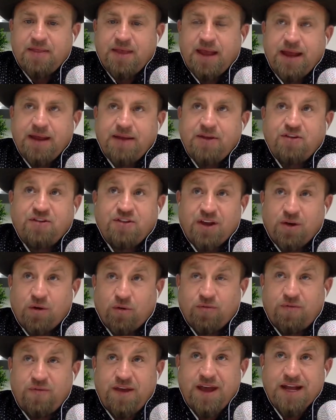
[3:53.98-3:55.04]
Uh, using an
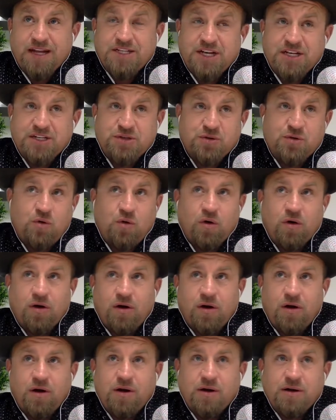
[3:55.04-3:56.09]
old VHS
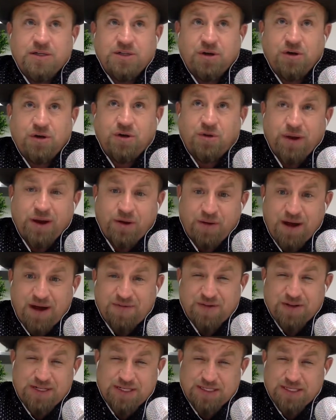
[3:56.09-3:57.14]
recorder, started doing
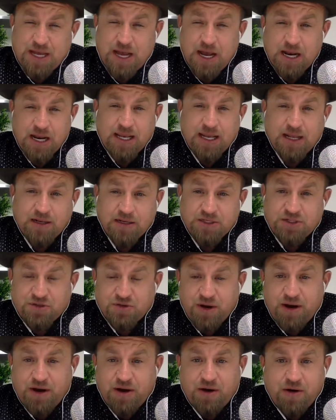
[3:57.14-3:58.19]
graphic design like
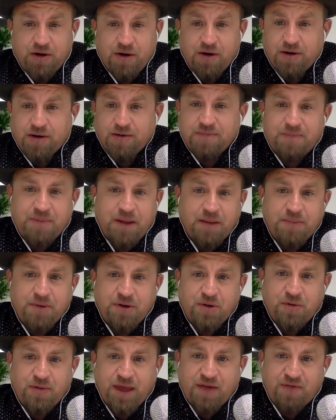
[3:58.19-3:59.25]
Illustrator. I've
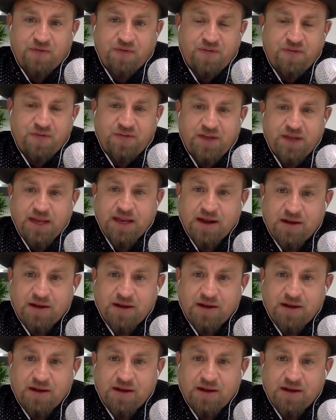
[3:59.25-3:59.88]
been doing that for 15